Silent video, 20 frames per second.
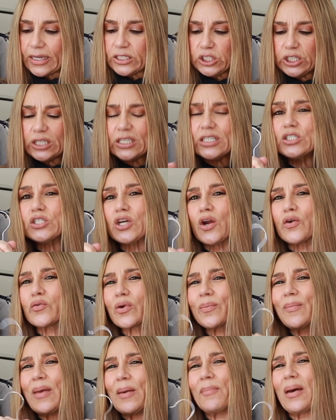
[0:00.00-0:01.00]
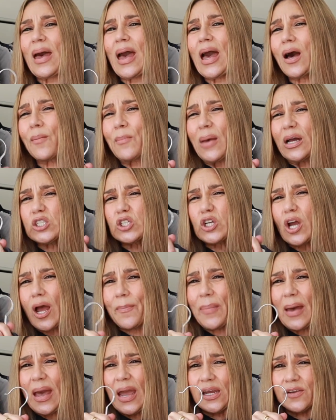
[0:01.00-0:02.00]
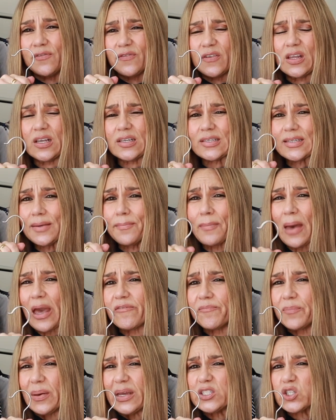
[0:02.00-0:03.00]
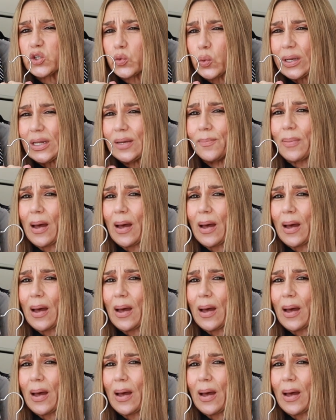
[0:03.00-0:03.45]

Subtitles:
actually don't remember how much I paid for this. It may have been 20